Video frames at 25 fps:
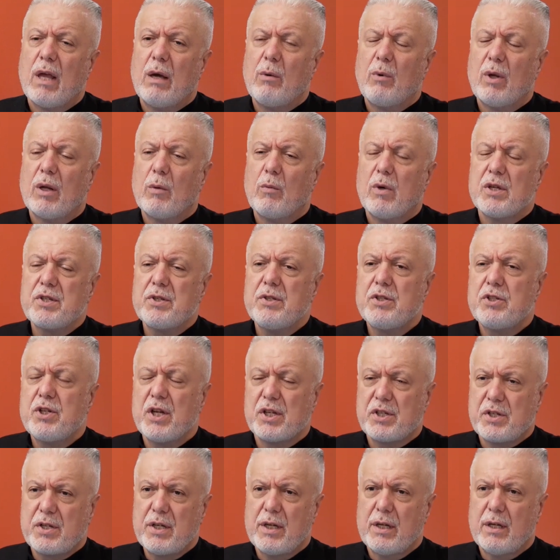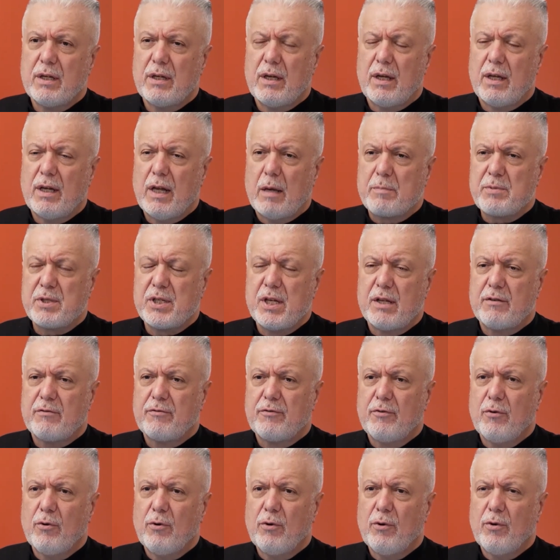Well, it wasn't just an upset
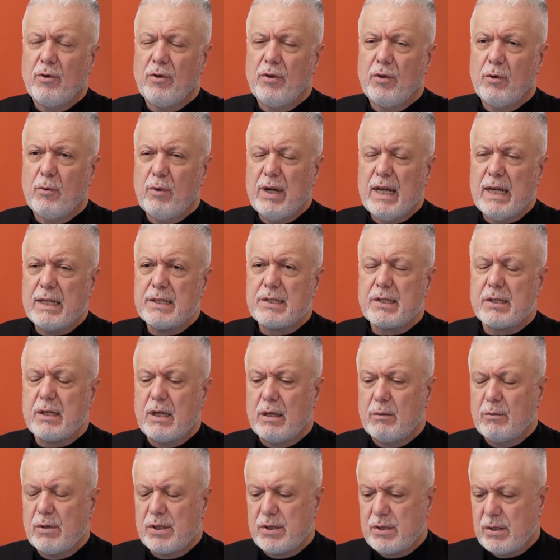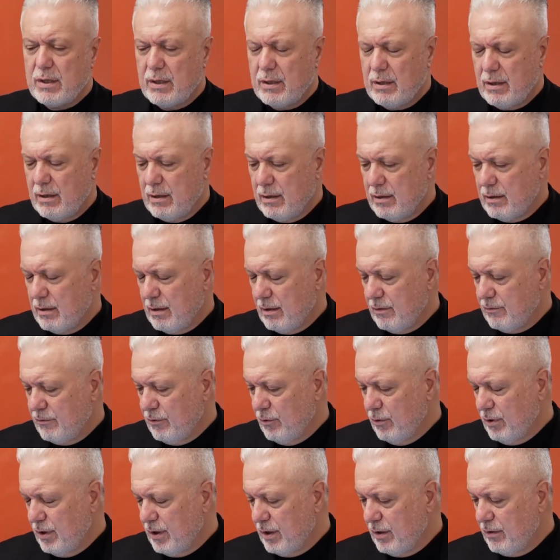for the Reds. It was
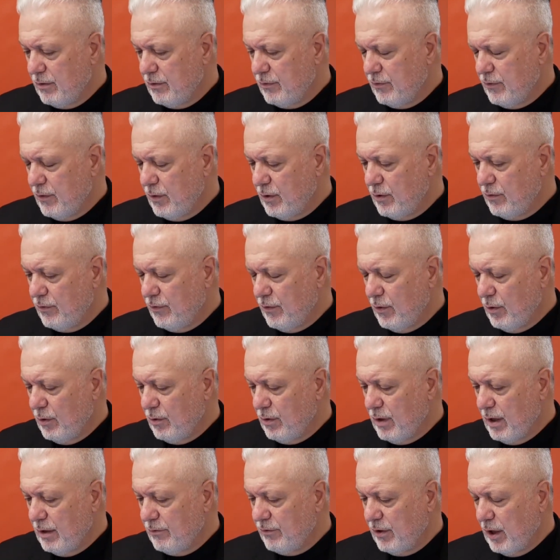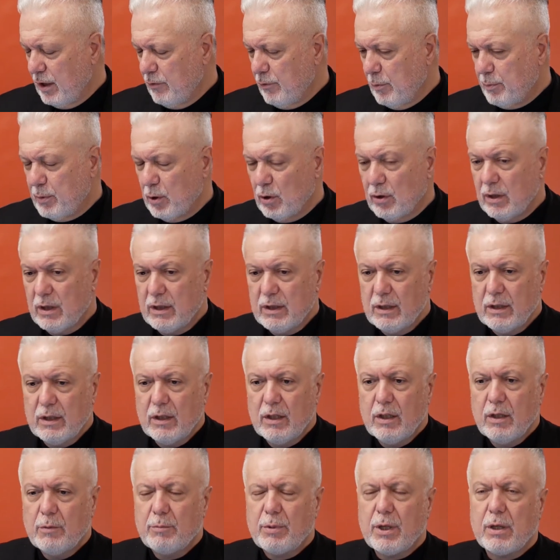for Liverpool,
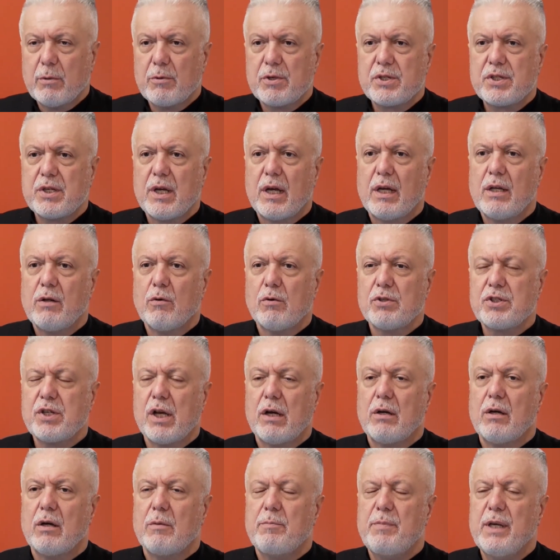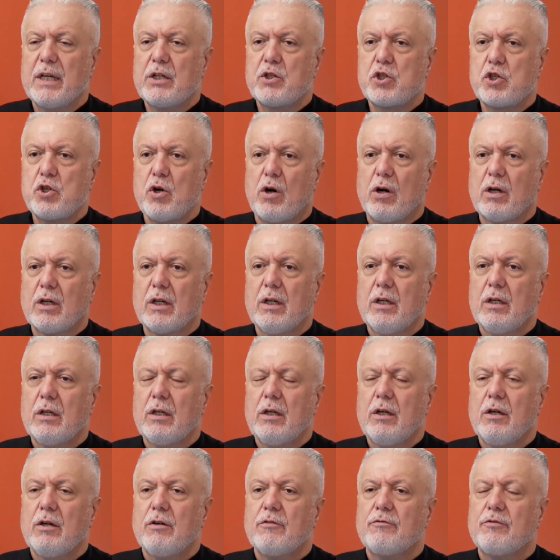but it was also a big shock
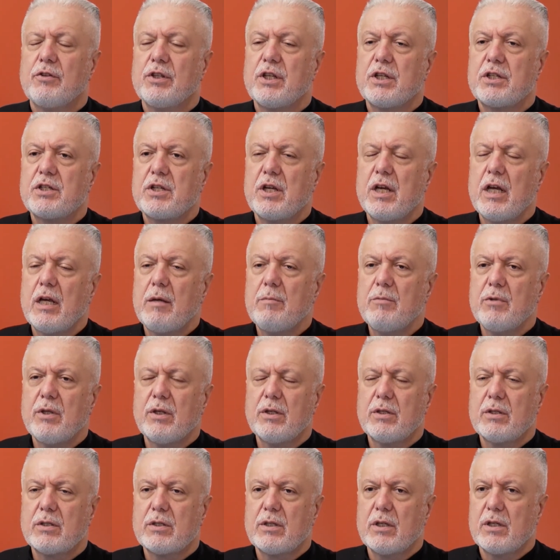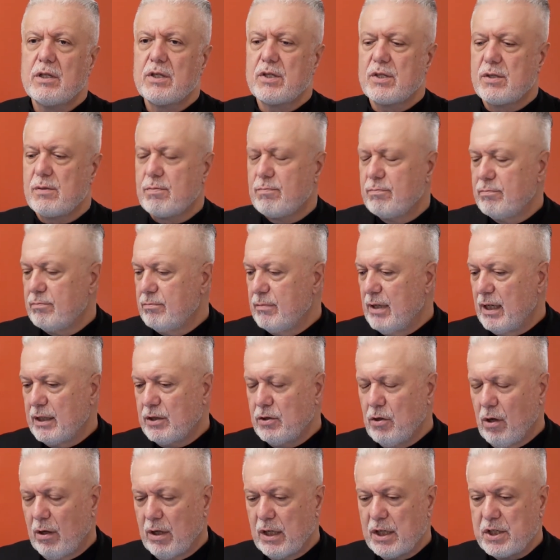for the team that is
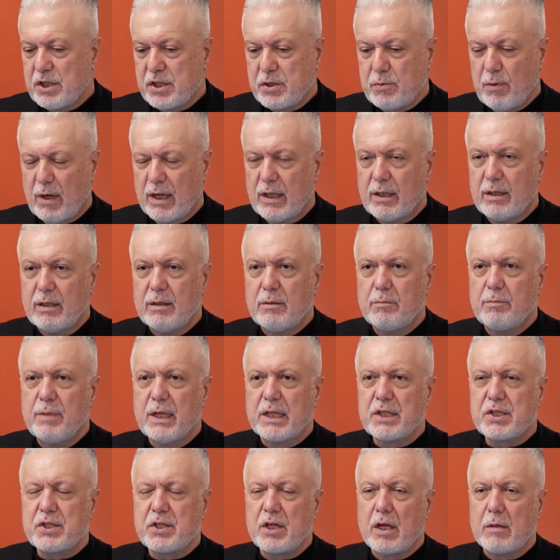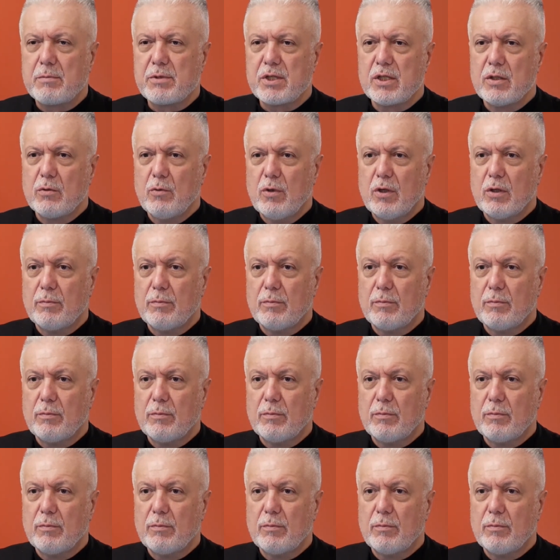acknowledged as one of the biggest teams in the world,